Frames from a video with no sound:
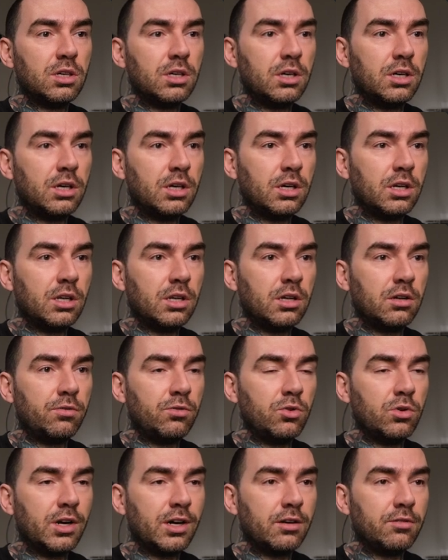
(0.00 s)
And if
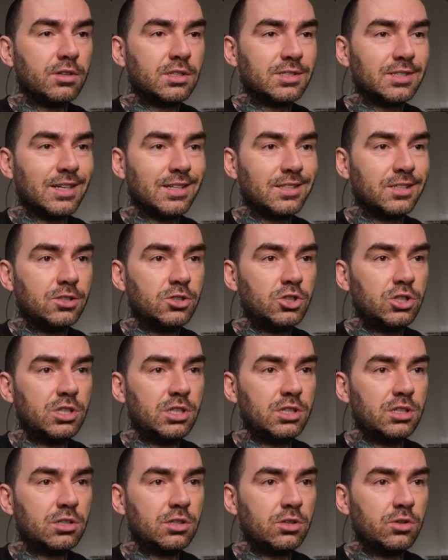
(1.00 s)
you have it set to
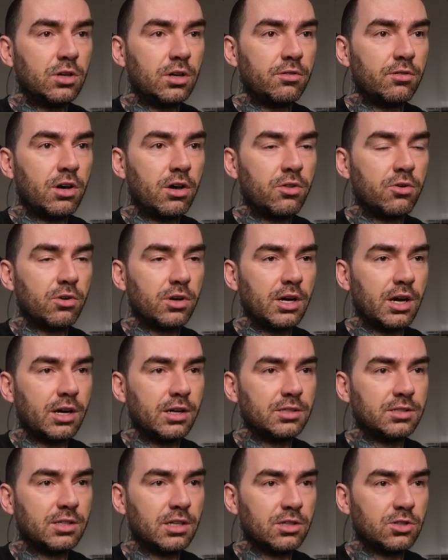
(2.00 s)
G, you have other
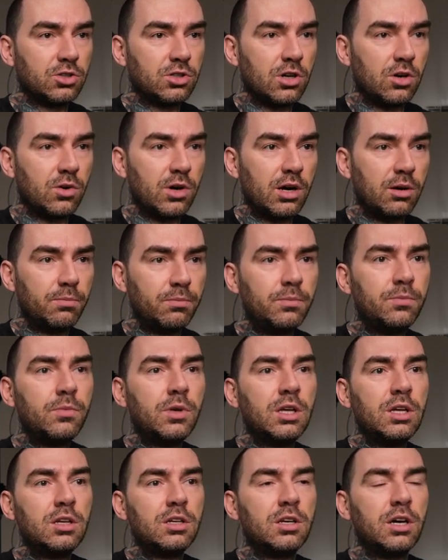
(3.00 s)
guides that show up,
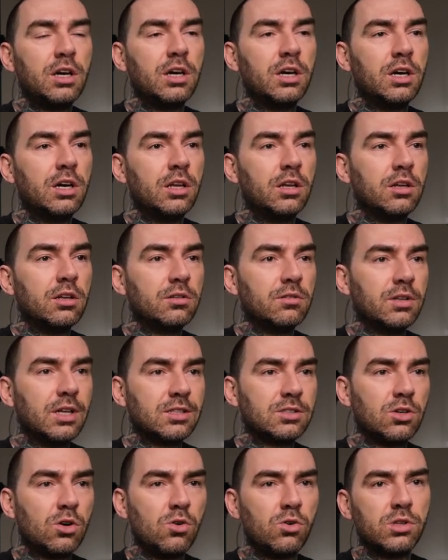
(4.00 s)
and that's
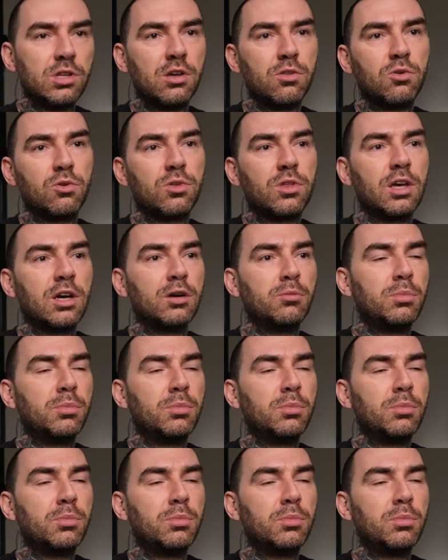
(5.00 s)
a whole nother thing.